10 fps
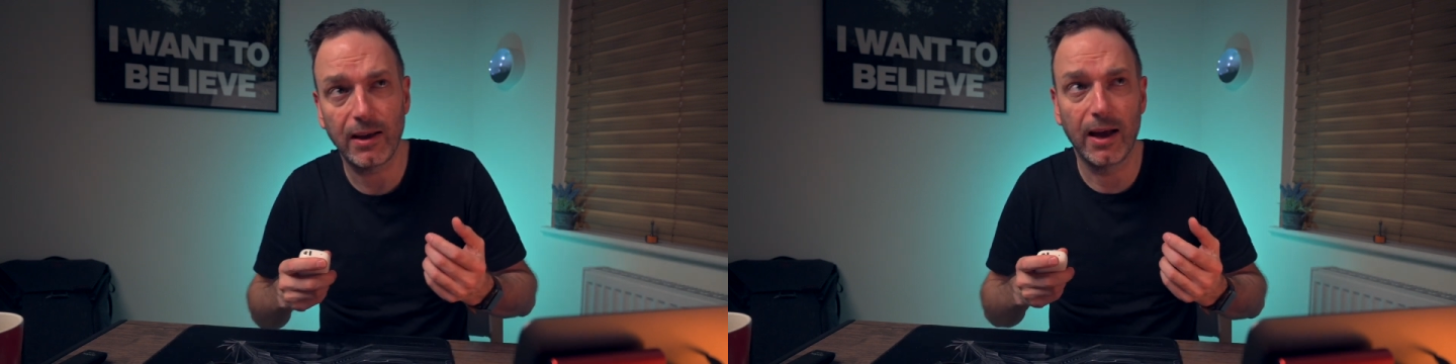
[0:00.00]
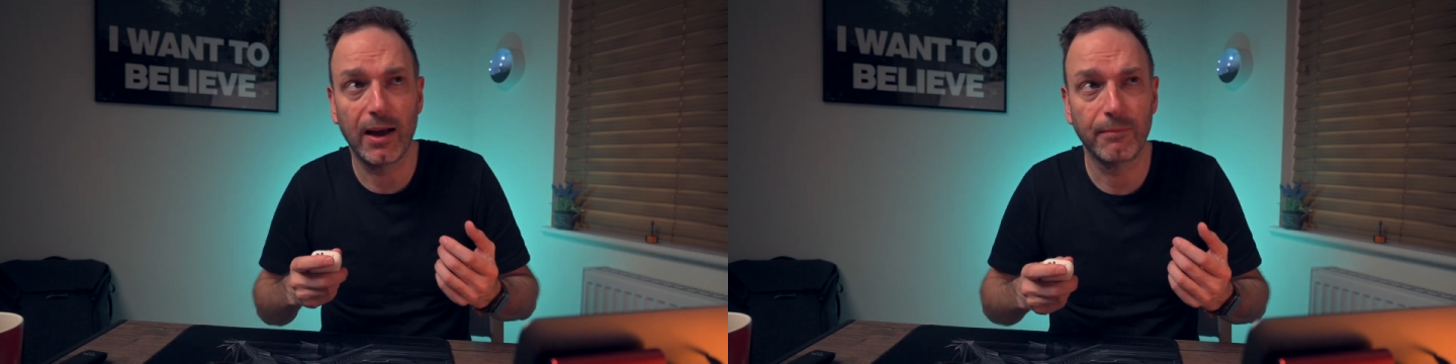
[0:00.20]

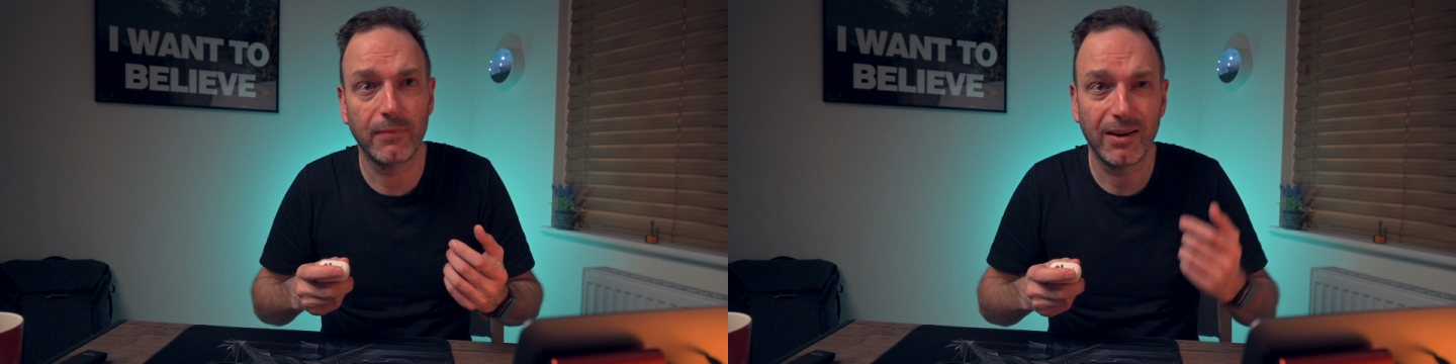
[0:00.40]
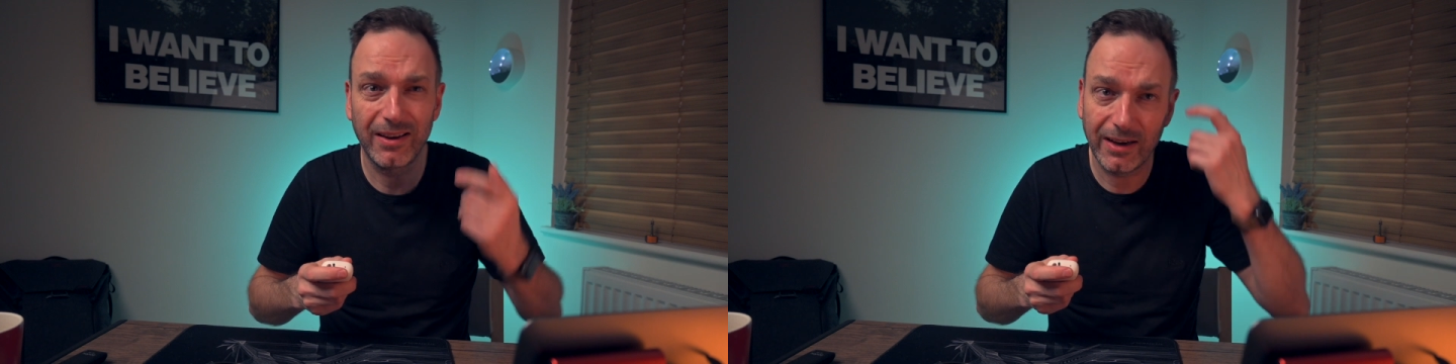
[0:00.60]
Um,
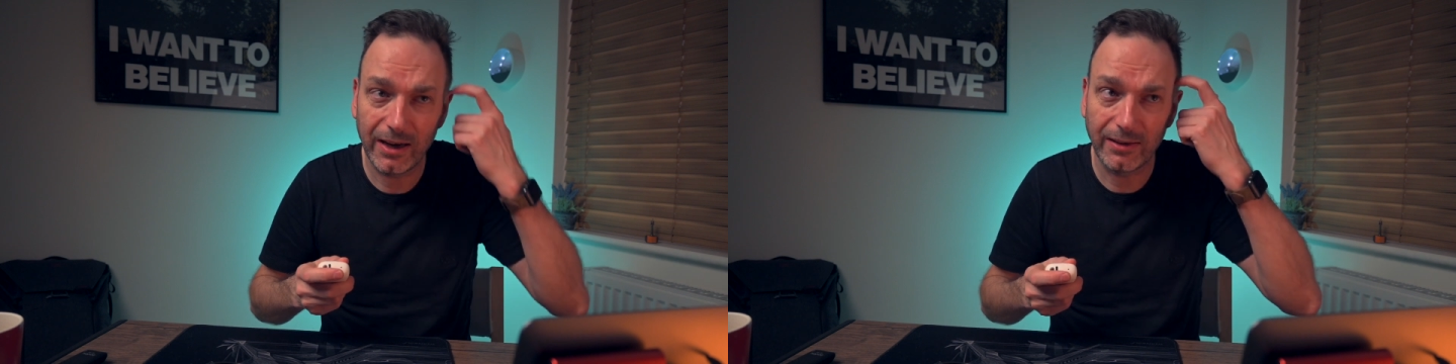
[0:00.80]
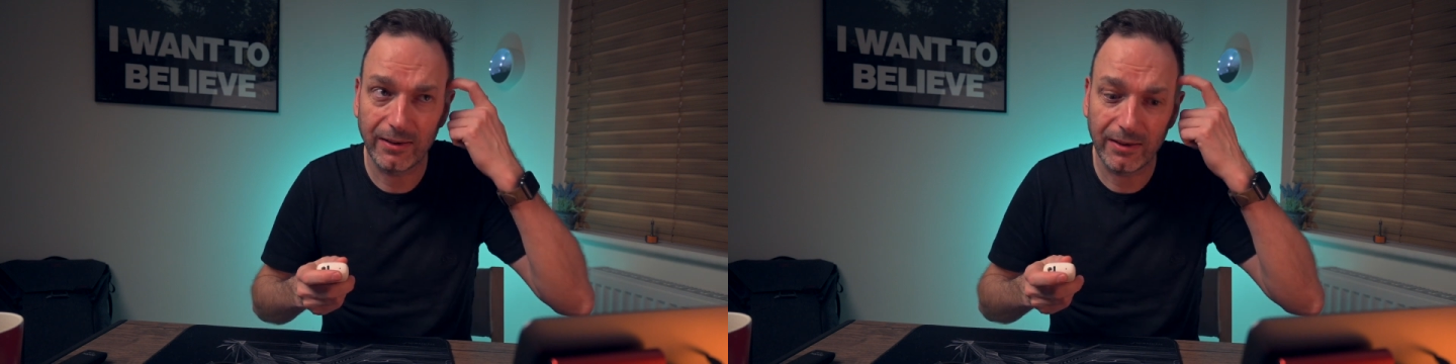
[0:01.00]

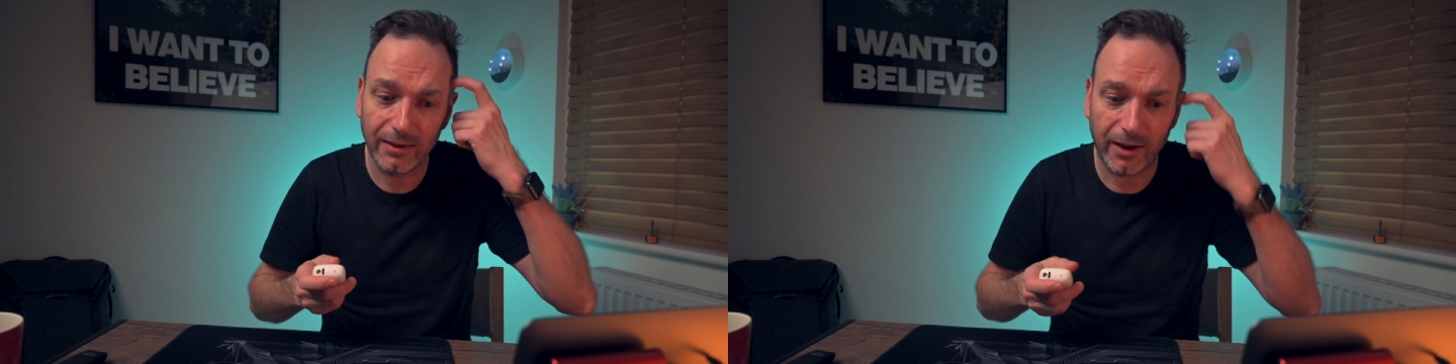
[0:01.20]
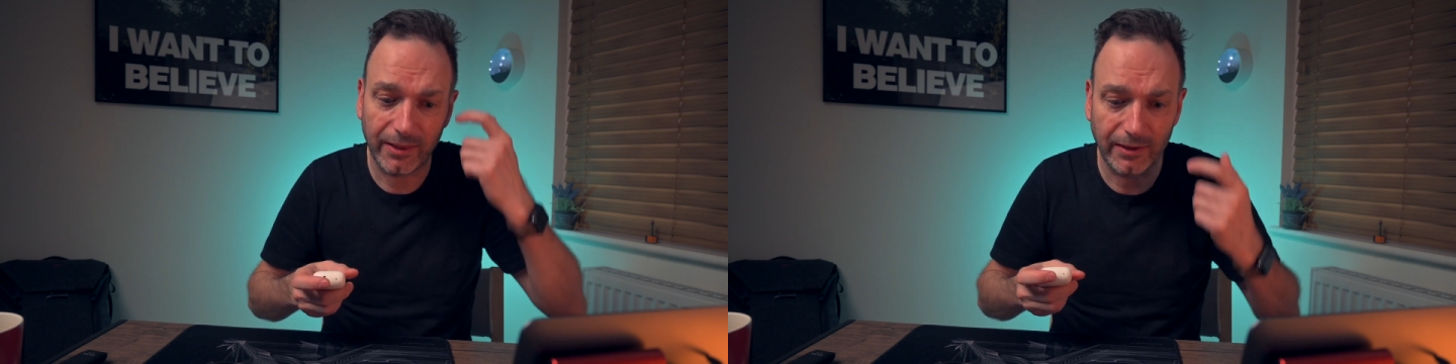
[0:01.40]
and
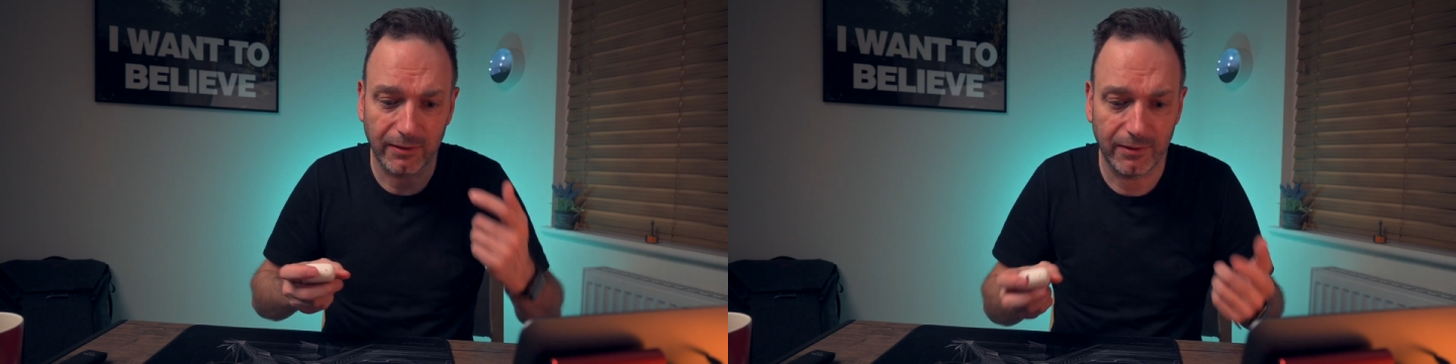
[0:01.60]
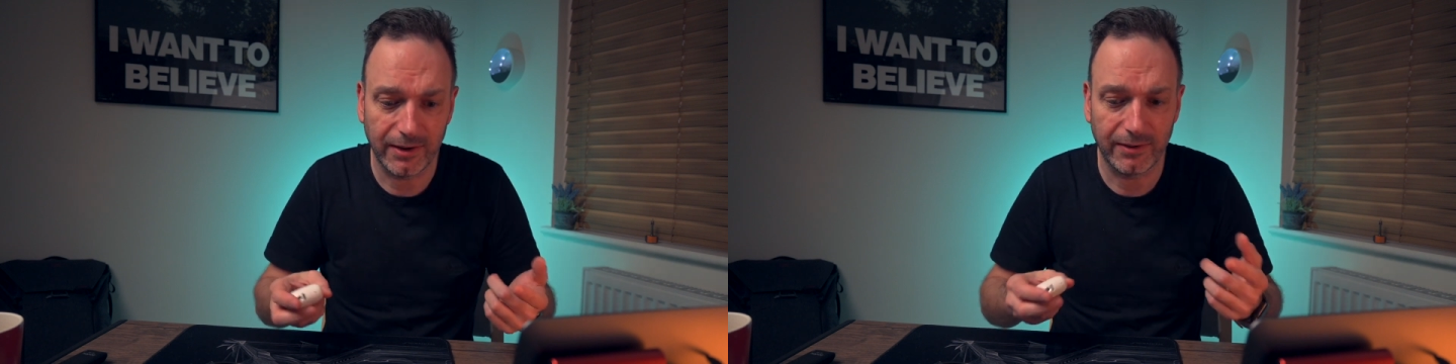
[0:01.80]
I think
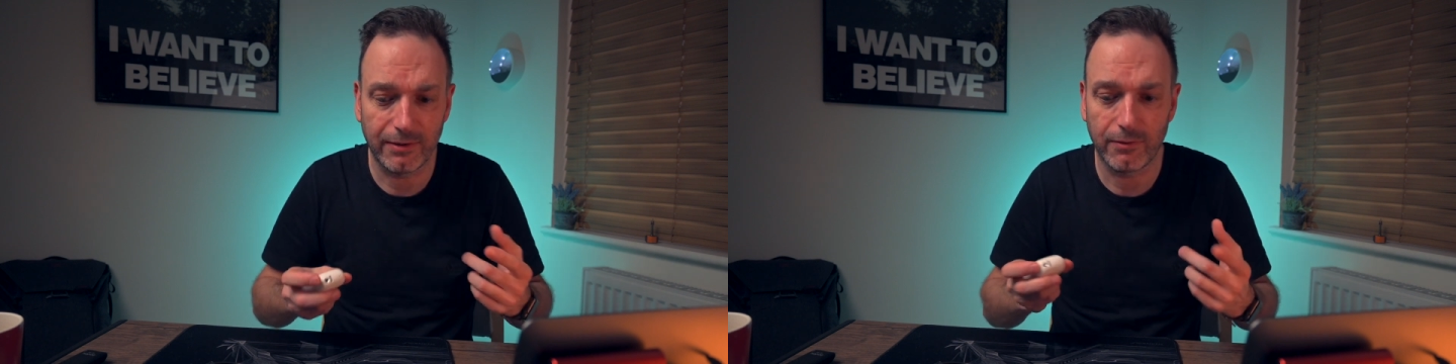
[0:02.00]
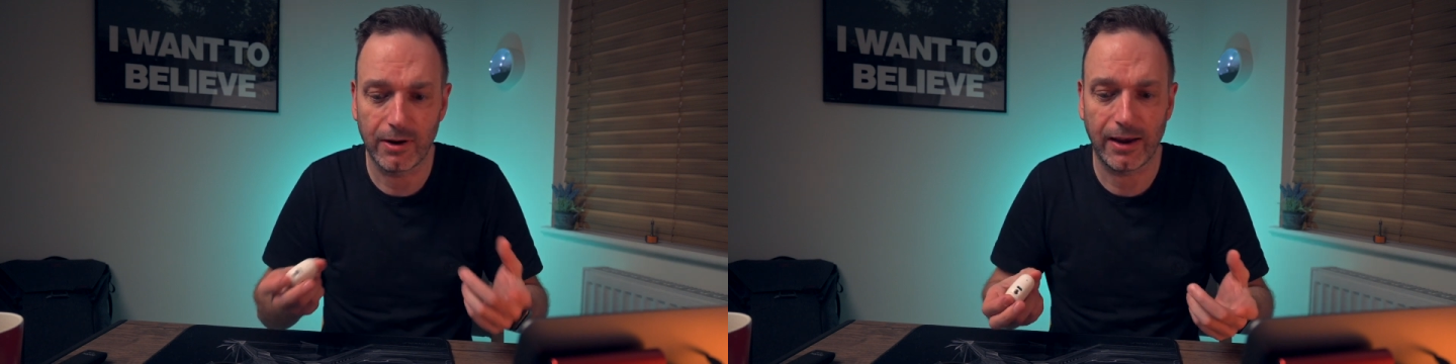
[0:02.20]
the reason
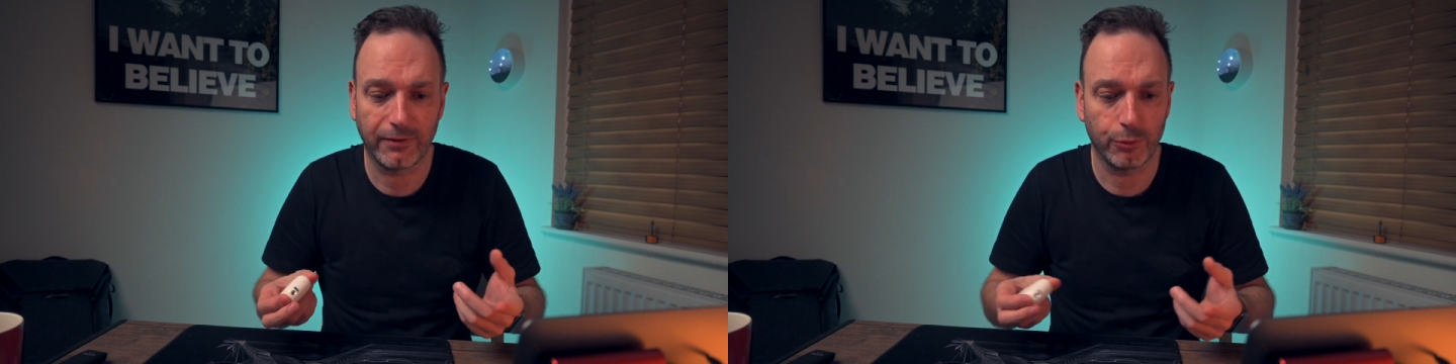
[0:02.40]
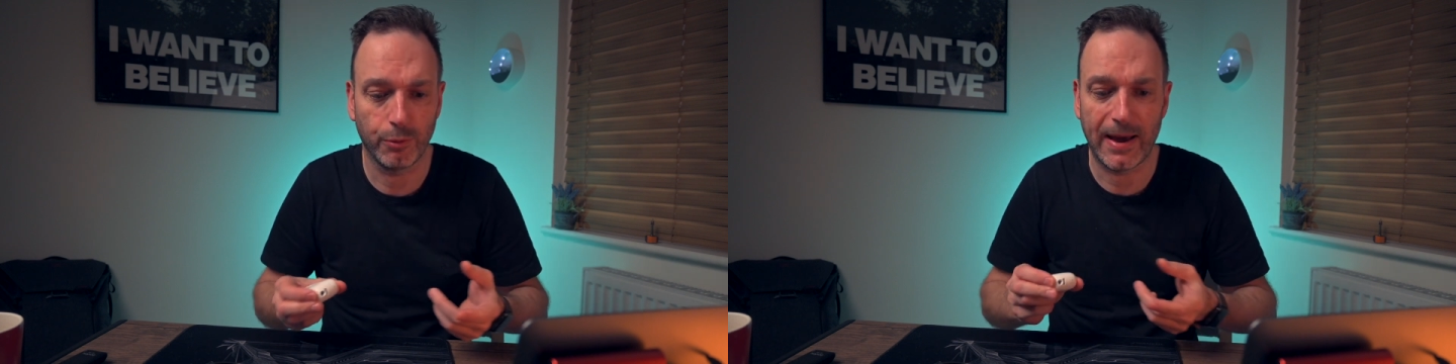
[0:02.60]
it
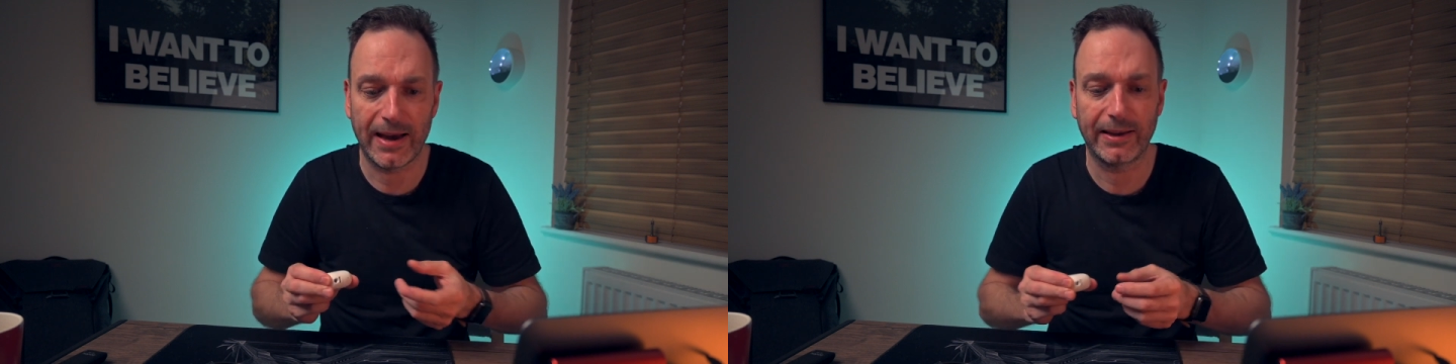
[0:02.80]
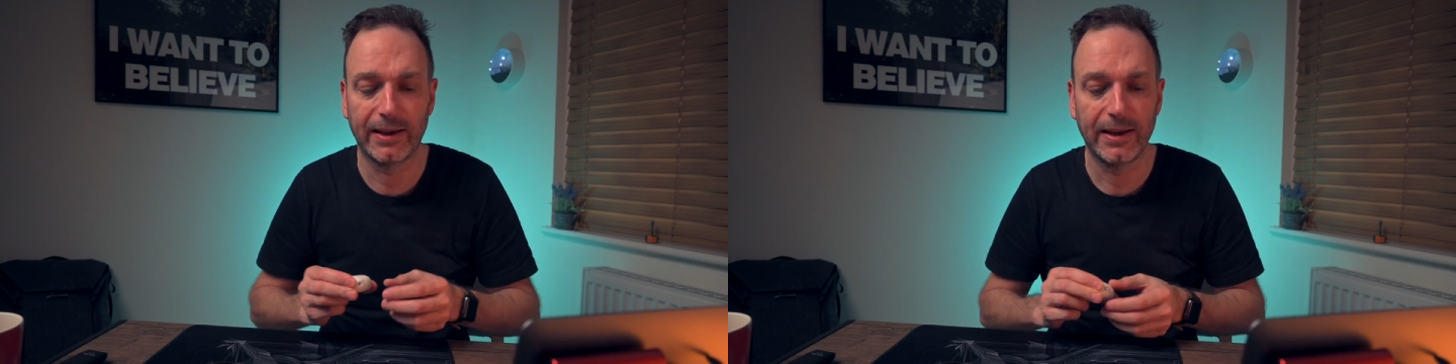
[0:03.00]
relates to a
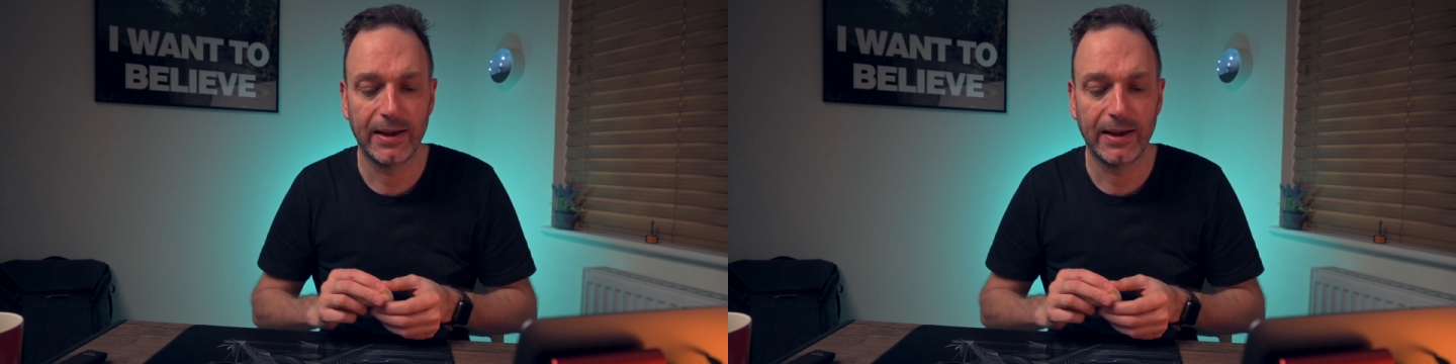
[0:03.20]
Mac